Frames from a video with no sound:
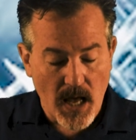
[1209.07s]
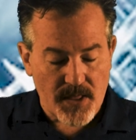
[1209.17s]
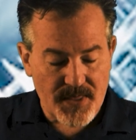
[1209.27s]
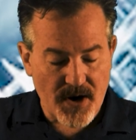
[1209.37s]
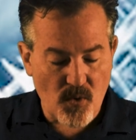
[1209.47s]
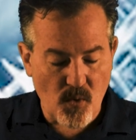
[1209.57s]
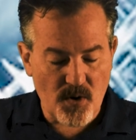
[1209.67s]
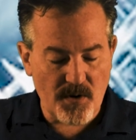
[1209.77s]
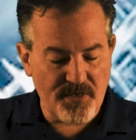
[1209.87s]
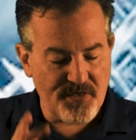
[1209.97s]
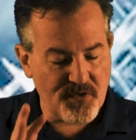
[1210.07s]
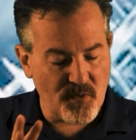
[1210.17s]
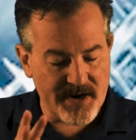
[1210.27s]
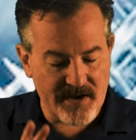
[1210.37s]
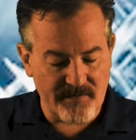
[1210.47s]
There were
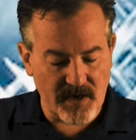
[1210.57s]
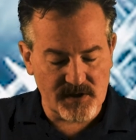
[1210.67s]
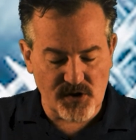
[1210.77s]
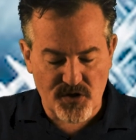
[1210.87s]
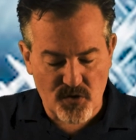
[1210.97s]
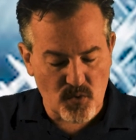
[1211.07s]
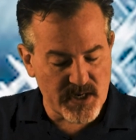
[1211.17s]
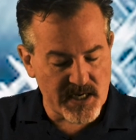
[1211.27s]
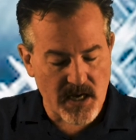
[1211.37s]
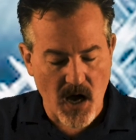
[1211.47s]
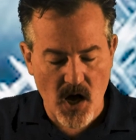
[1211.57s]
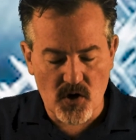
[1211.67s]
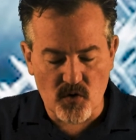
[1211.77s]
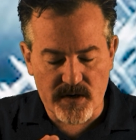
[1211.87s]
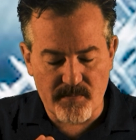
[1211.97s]
three of us, three
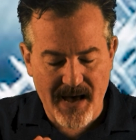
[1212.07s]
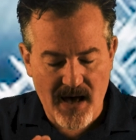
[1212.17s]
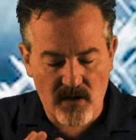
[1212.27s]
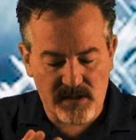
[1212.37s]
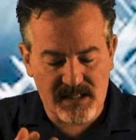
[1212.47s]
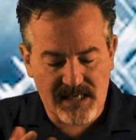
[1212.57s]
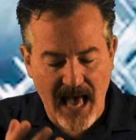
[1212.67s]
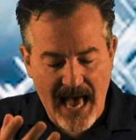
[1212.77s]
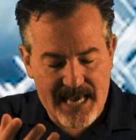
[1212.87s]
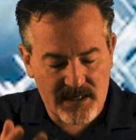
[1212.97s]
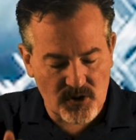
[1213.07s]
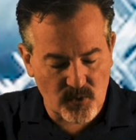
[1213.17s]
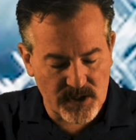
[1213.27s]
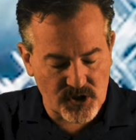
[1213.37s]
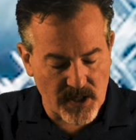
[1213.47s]
hungry mouths sighing to
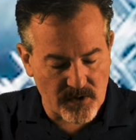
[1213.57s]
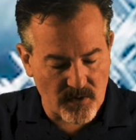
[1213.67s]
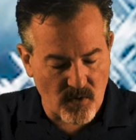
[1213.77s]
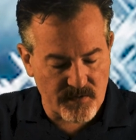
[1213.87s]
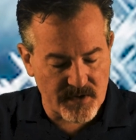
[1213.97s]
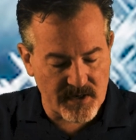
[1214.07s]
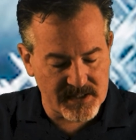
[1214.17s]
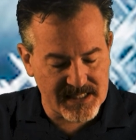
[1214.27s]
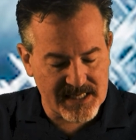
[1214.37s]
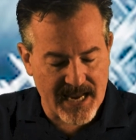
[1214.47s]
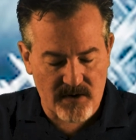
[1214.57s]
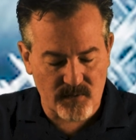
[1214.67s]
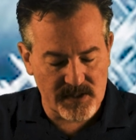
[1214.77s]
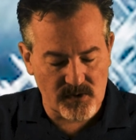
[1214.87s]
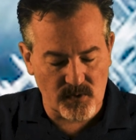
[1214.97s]
each other over their scant
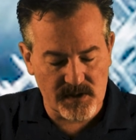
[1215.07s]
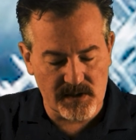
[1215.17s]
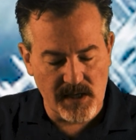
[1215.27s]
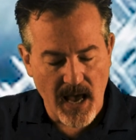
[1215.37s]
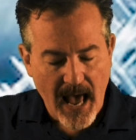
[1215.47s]
resources